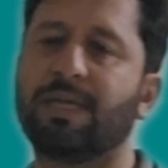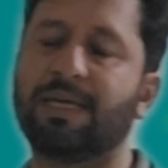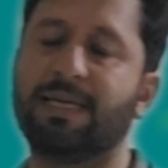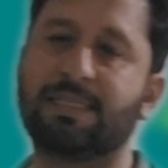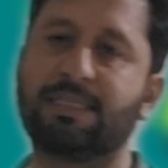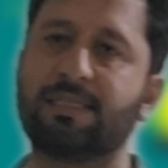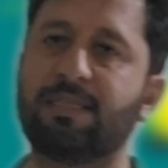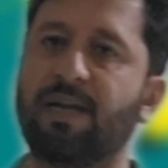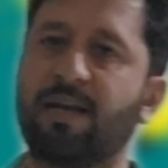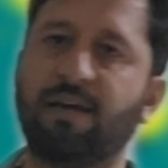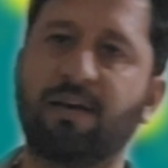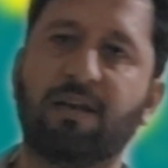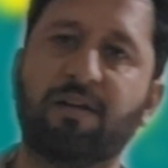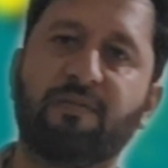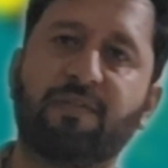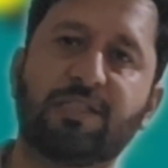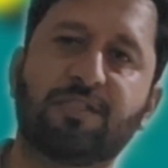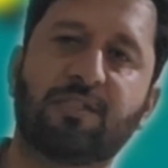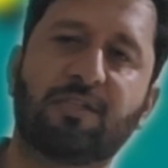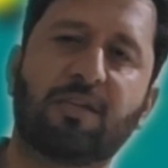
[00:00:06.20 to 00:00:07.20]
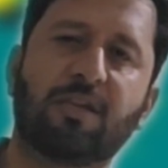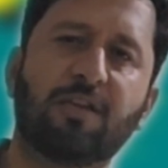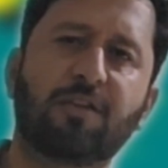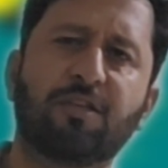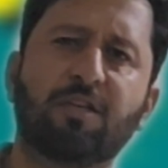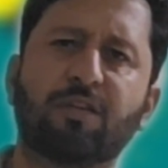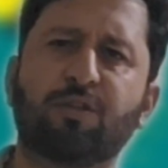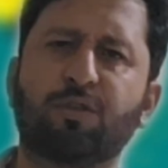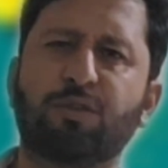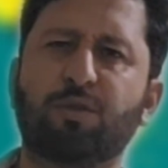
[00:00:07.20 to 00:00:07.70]
the incident
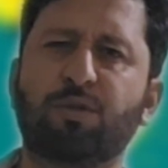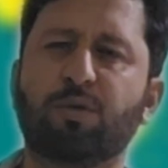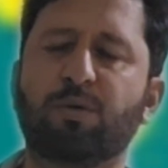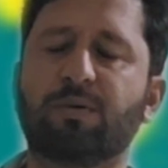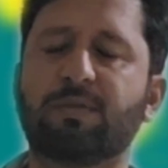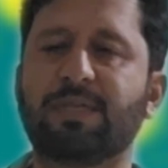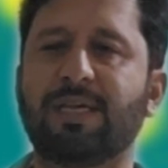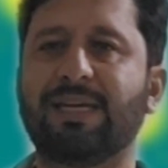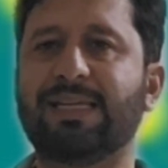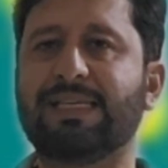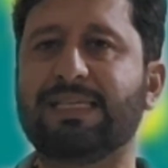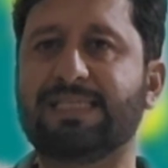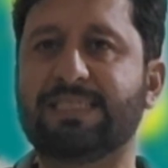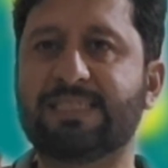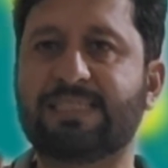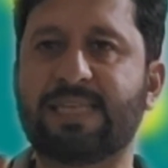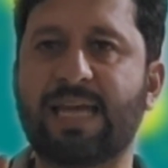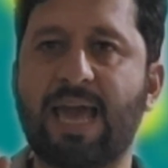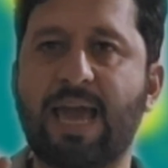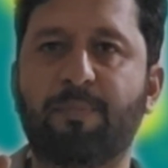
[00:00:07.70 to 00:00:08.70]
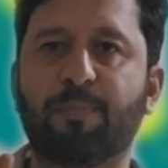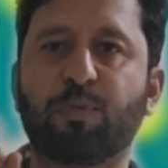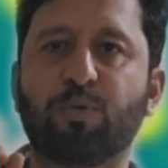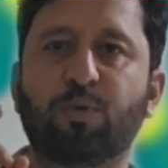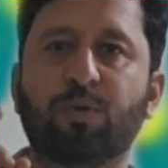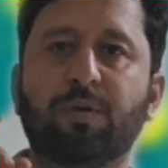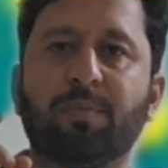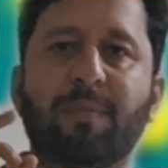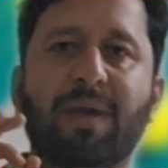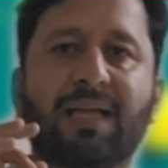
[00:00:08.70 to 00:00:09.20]
investigation using
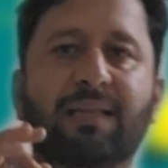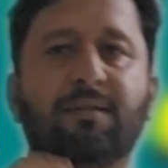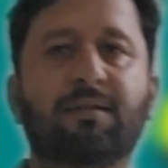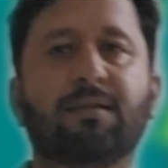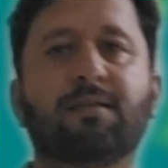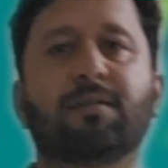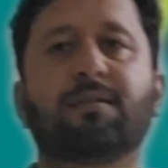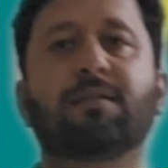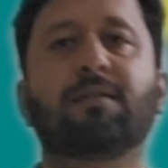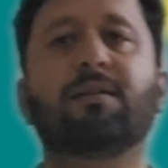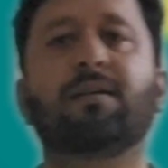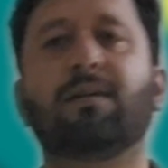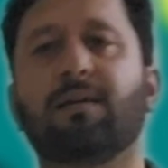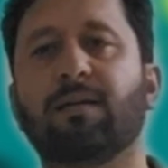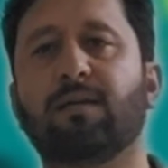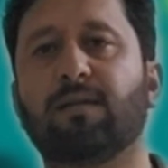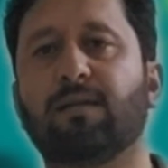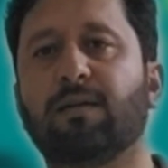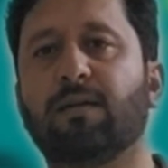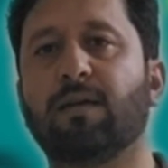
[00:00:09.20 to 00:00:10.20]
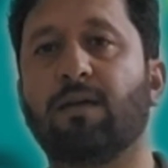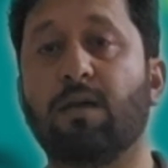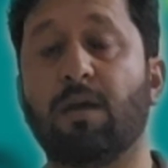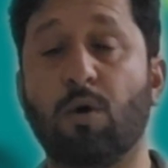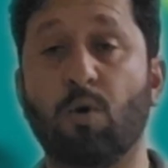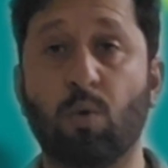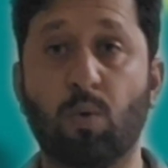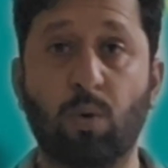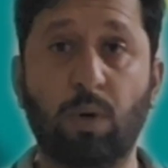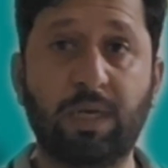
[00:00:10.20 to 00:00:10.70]
TapRooT method.
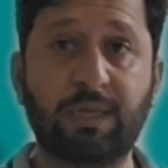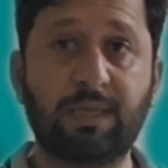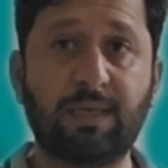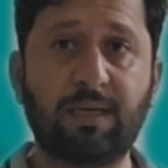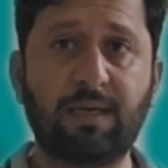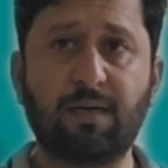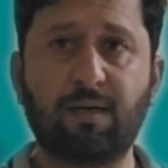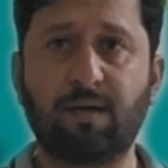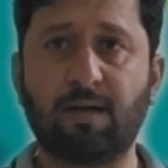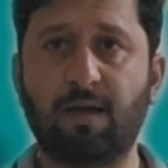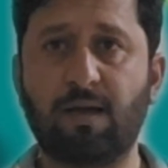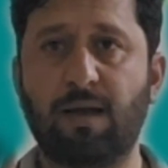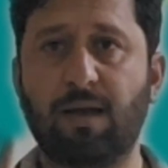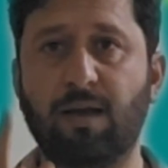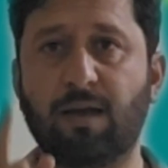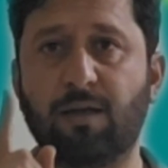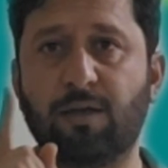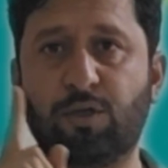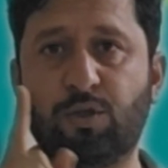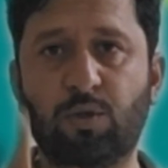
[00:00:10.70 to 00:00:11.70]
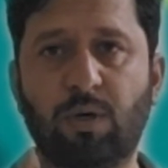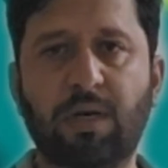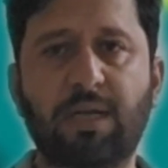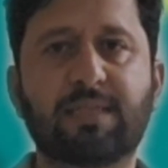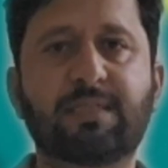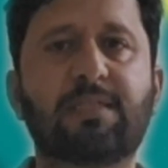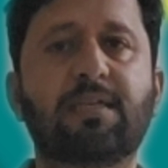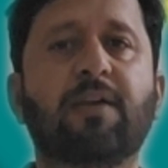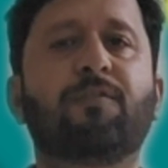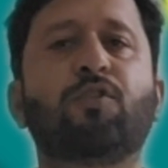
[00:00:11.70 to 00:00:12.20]
Whether you are
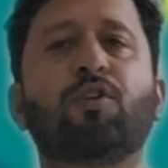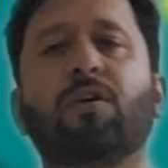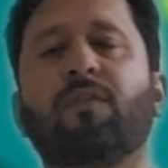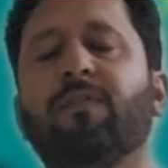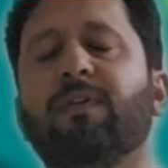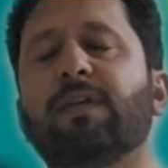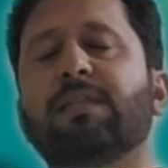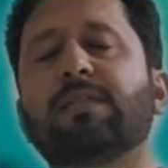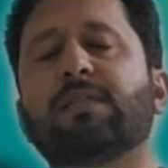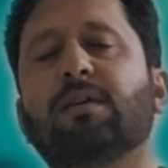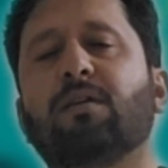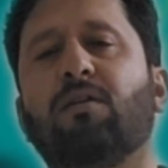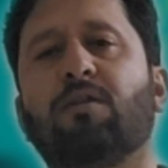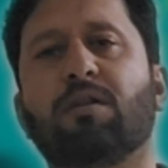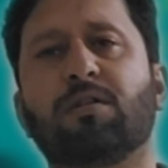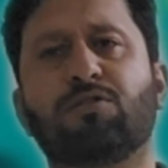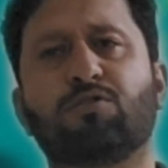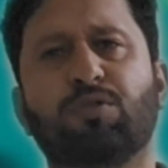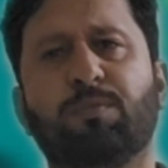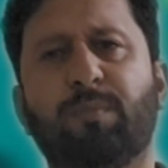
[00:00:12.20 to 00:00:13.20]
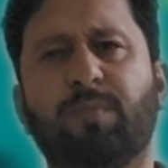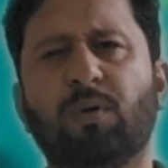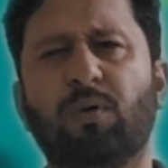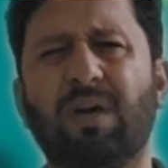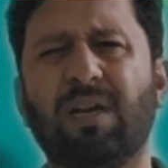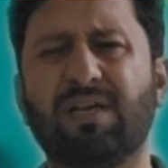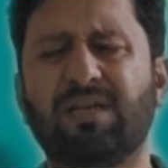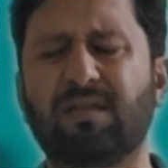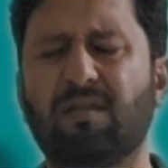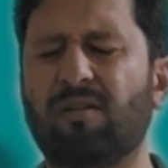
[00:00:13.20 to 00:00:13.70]
a safety officer or
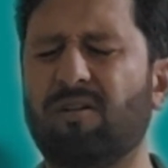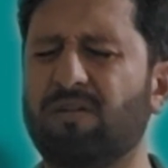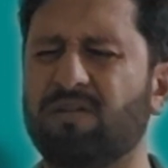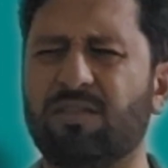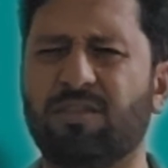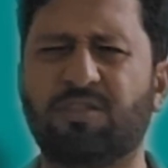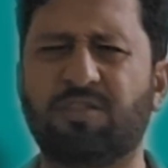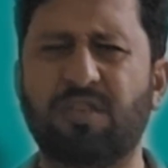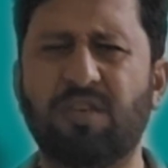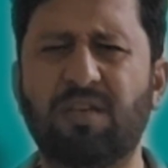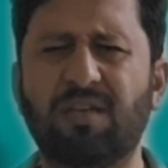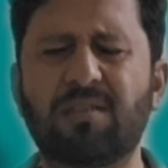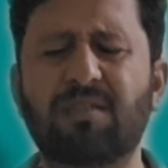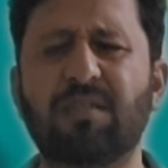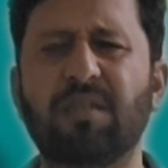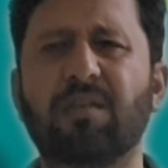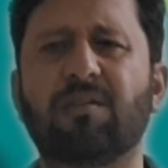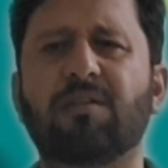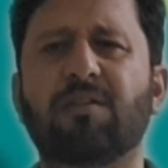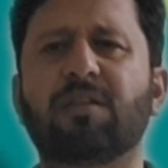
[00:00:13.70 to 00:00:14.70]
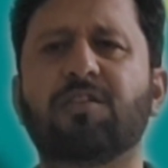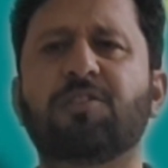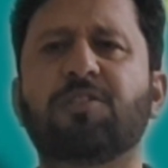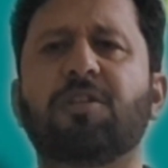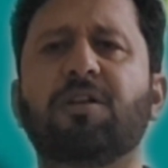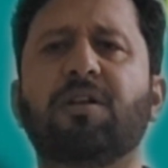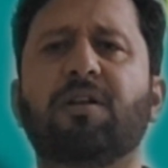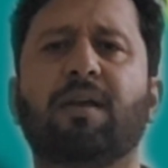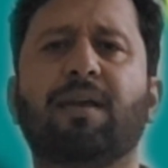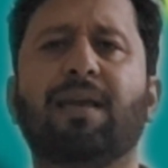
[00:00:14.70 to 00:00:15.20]
supervisor or just
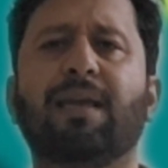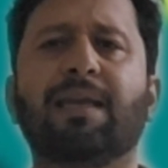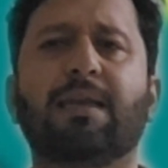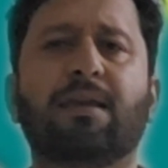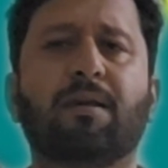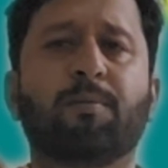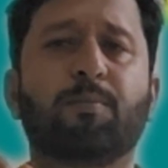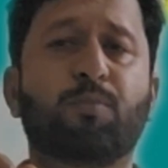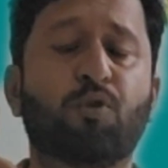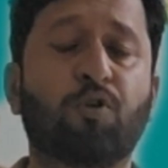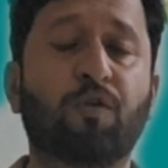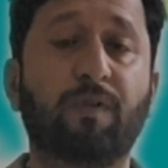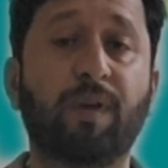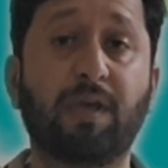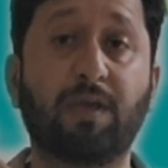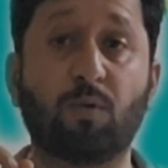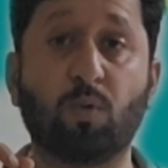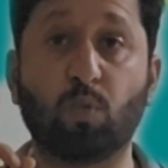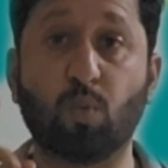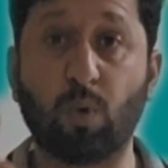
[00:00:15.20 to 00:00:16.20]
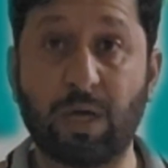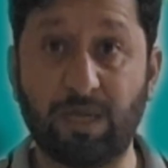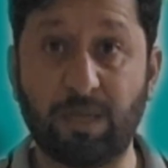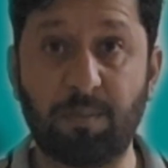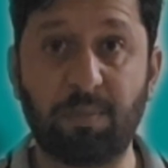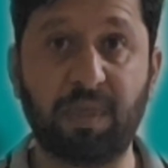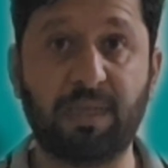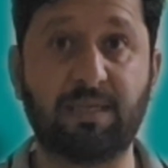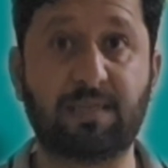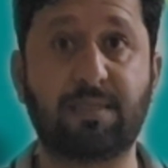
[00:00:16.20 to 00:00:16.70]
interested in improving
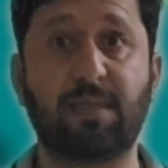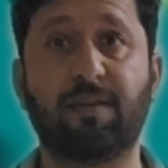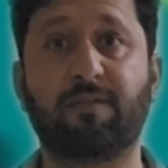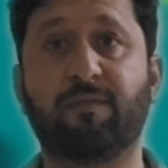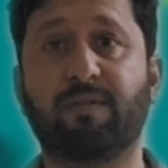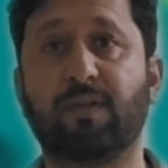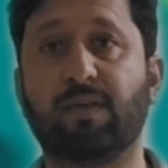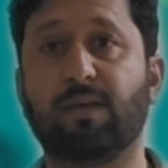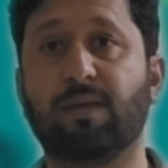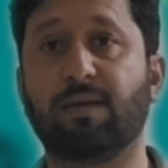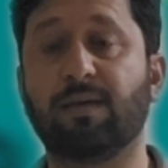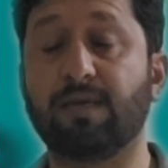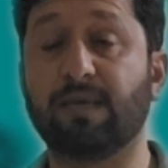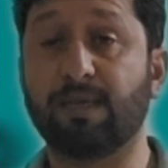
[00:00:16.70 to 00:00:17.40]
workplace safety,